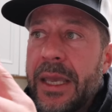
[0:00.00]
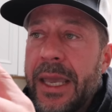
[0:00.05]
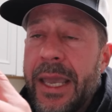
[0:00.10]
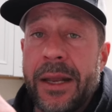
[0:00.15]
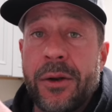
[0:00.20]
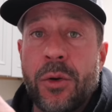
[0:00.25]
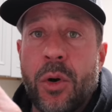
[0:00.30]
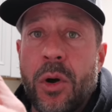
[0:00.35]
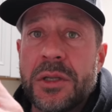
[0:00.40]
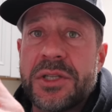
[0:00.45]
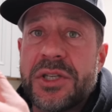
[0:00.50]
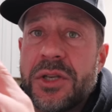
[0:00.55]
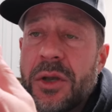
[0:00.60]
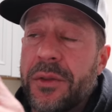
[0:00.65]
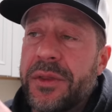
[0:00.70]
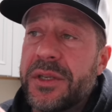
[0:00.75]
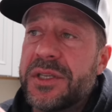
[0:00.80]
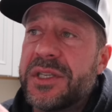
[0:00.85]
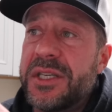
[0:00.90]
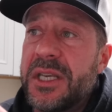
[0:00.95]
And
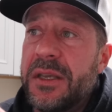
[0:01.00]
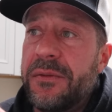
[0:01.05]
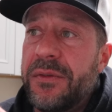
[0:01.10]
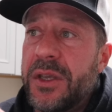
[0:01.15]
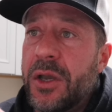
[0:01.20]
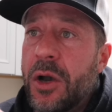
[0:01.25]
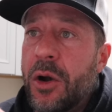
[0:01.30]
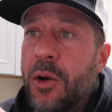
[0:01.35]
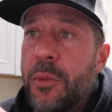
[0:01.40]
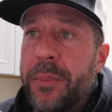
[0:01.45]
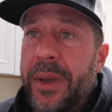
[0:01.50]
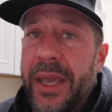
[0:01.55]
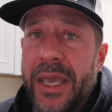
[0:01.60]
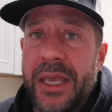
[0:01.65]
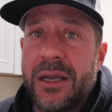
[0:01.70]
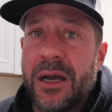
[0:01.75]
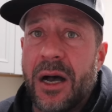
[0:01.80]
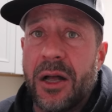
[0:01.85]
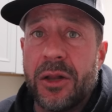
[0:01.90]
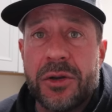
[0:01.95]
also the C V O
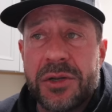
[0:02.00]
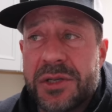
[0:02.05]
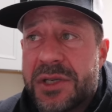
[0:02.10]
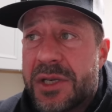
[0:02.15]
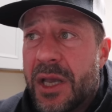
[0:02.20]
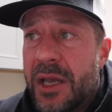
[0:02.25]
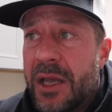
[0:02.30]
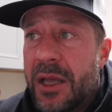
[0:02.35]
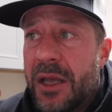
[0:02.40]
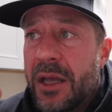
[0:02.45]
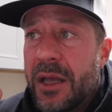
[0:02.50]
paint colors,